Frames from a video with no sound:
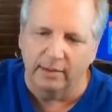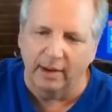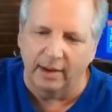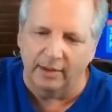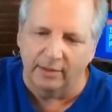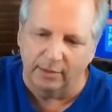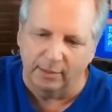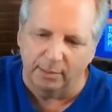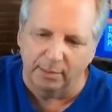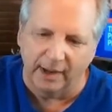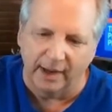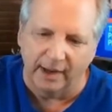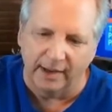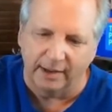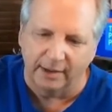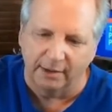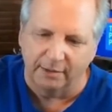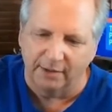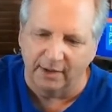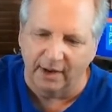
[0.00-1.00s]
as you're planning
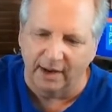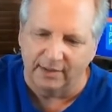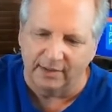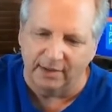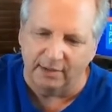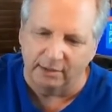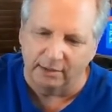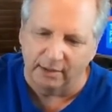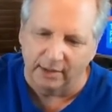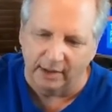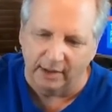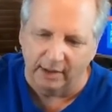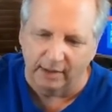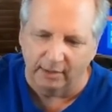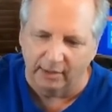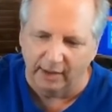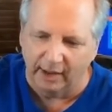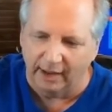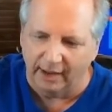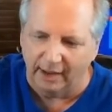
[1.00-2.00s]
your flights and you look at,
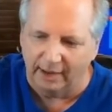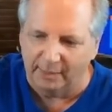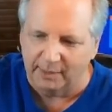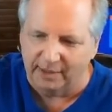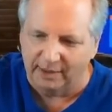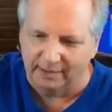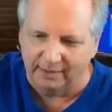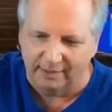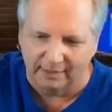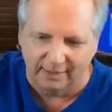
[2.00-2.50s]
okay, I mean,